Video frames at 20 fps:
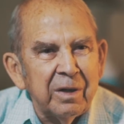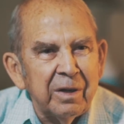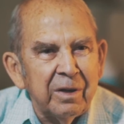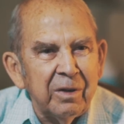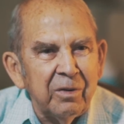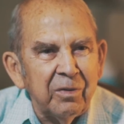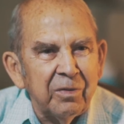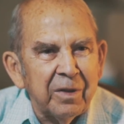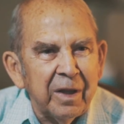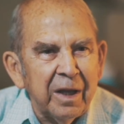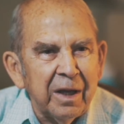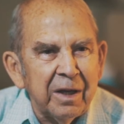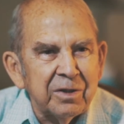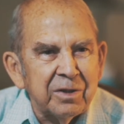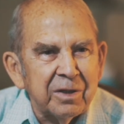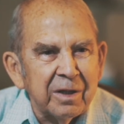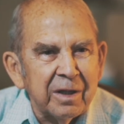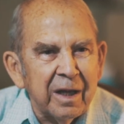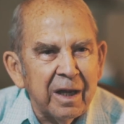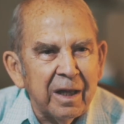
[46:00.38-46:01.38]
to do things
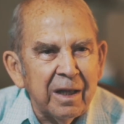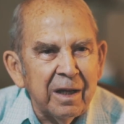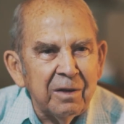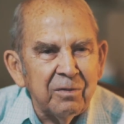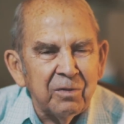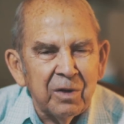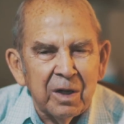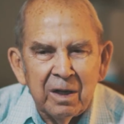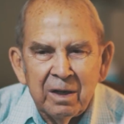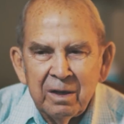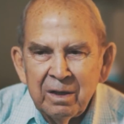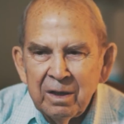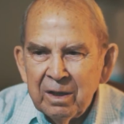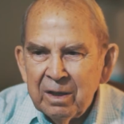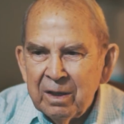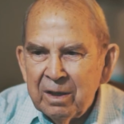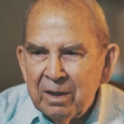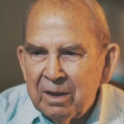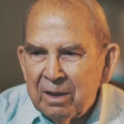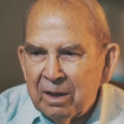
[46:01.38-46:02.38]
together, well,
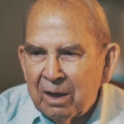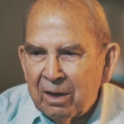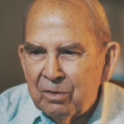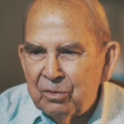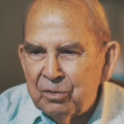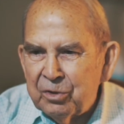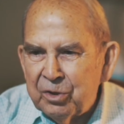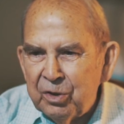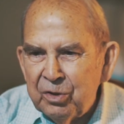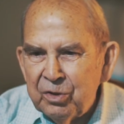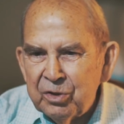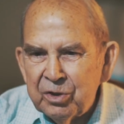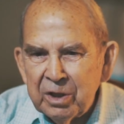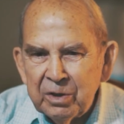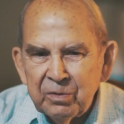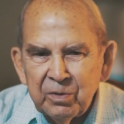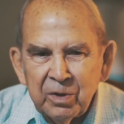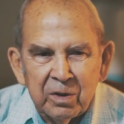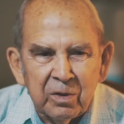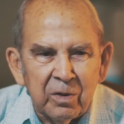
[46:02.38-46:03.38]
on
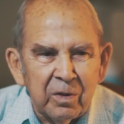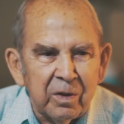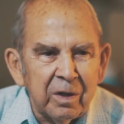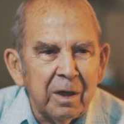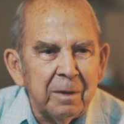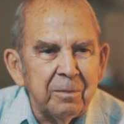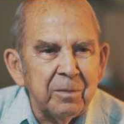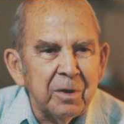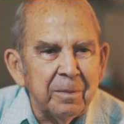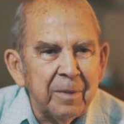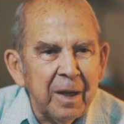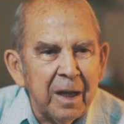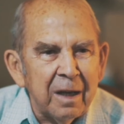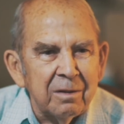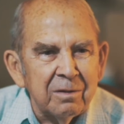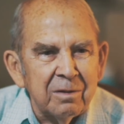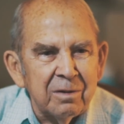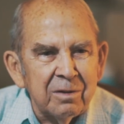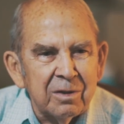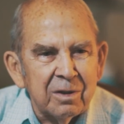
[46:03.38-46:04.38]
Tuesday we're going up in the
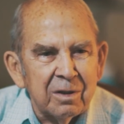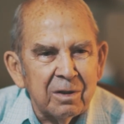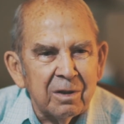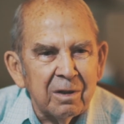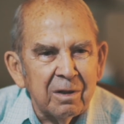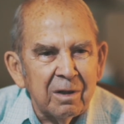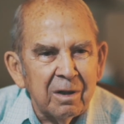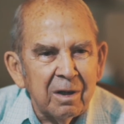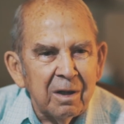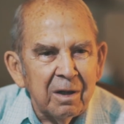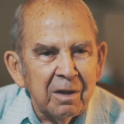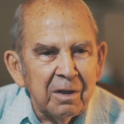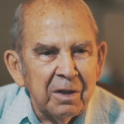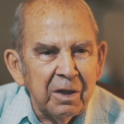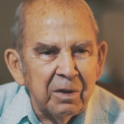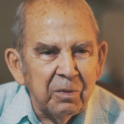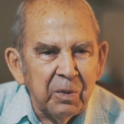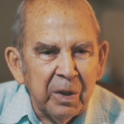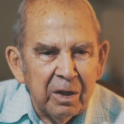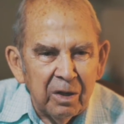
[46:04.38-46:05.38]
mountains, or
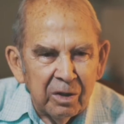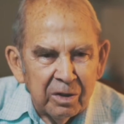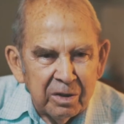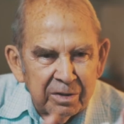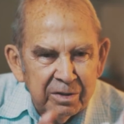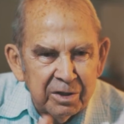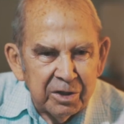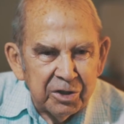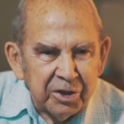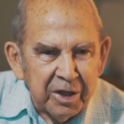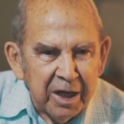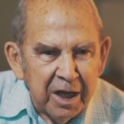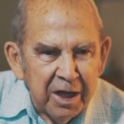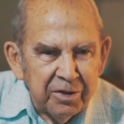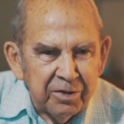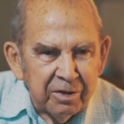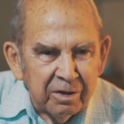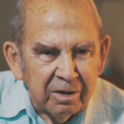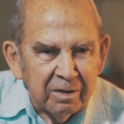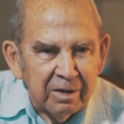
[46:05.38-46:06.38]
we'd look at the
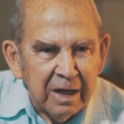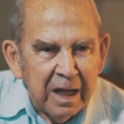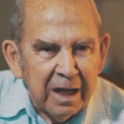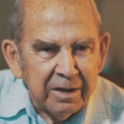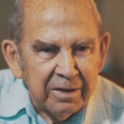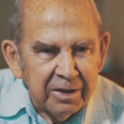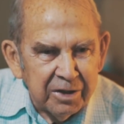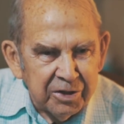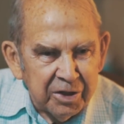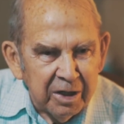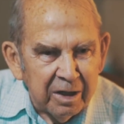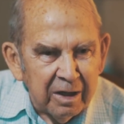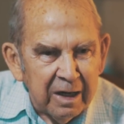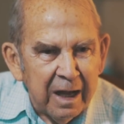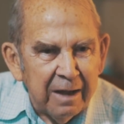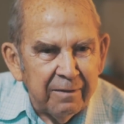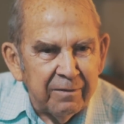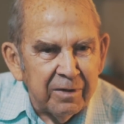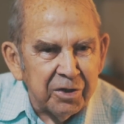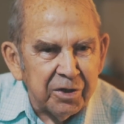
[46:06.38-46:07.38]
schedule, like they still
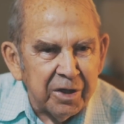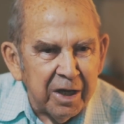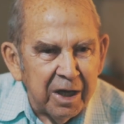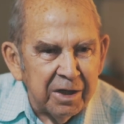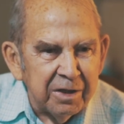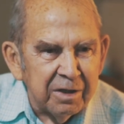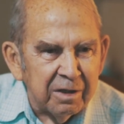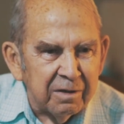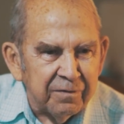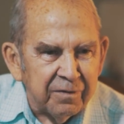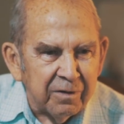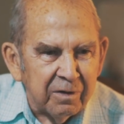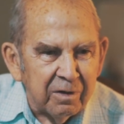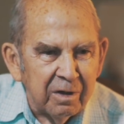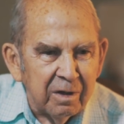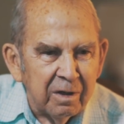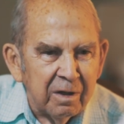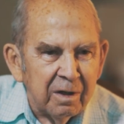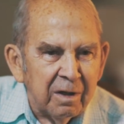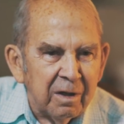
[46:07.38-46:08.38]
have the schedule
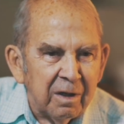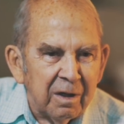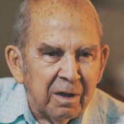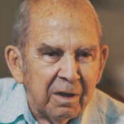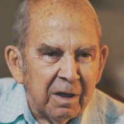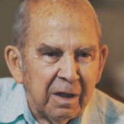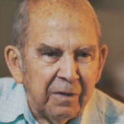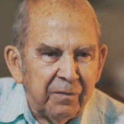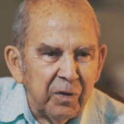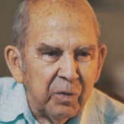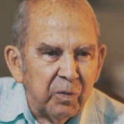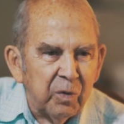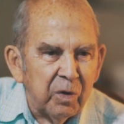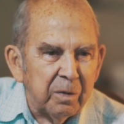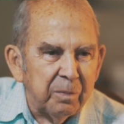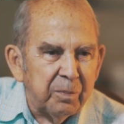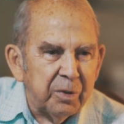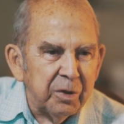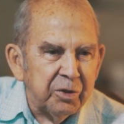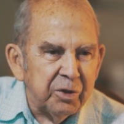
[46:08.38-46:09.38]
for if you
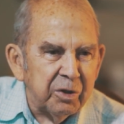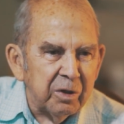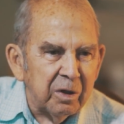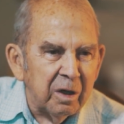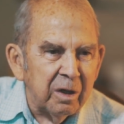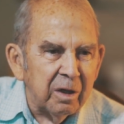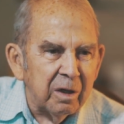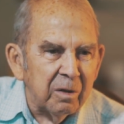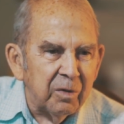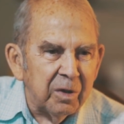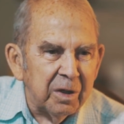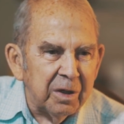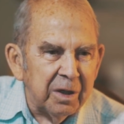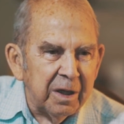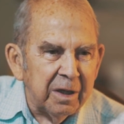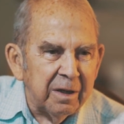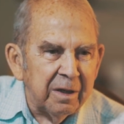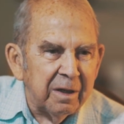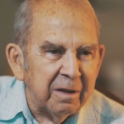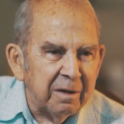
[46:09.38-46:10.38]
want to put your little one
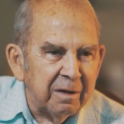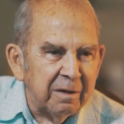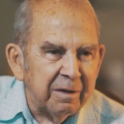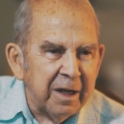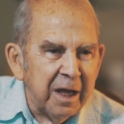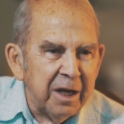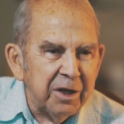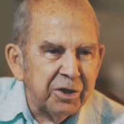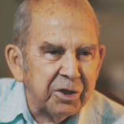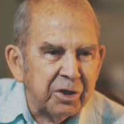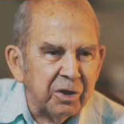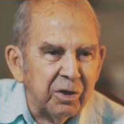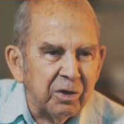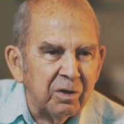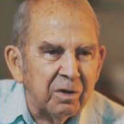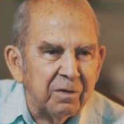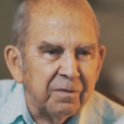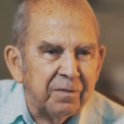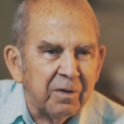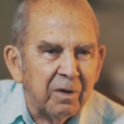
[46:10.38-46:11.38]
in a day
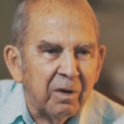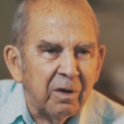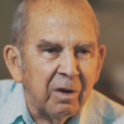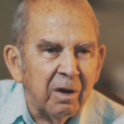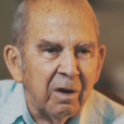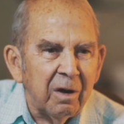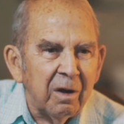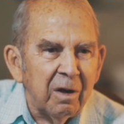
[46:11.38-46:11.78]
school for